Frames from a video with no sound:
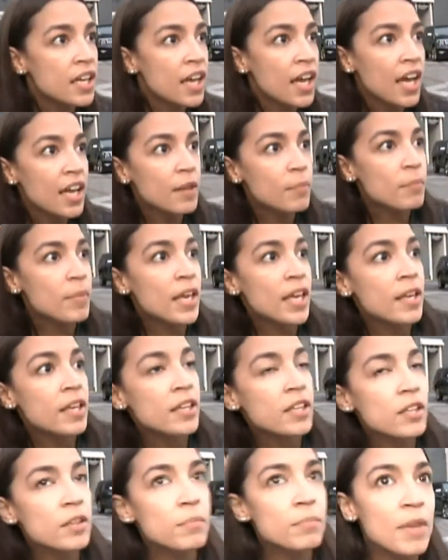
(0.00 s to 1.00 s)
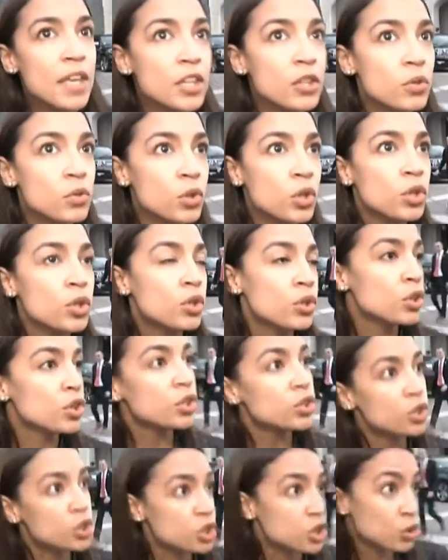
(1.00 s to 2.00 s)
and it may make you look good
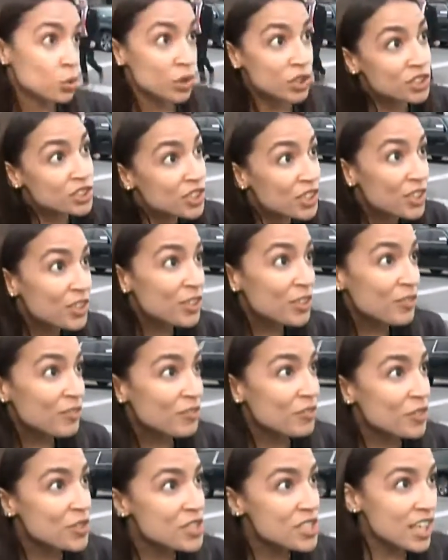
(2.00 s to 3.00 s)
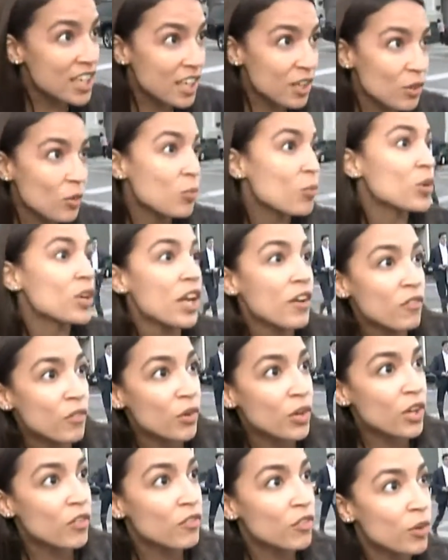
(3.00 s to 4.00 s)
in the short term for saying, oh, we're not
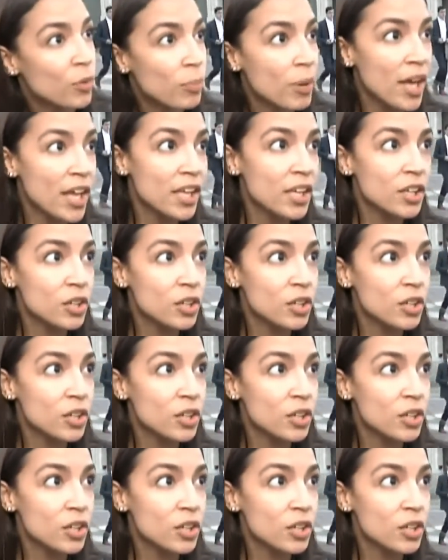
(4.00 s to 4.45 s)
voting for pay